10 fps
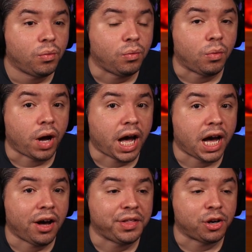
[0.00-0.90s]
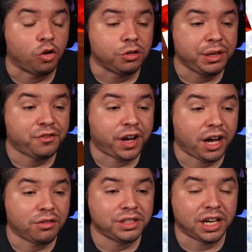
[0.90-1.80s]
Wow, they can only be
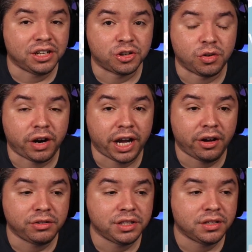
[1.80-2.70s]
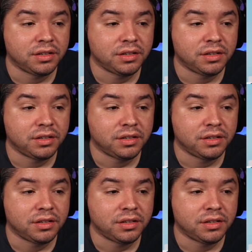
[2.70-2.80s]
found underground?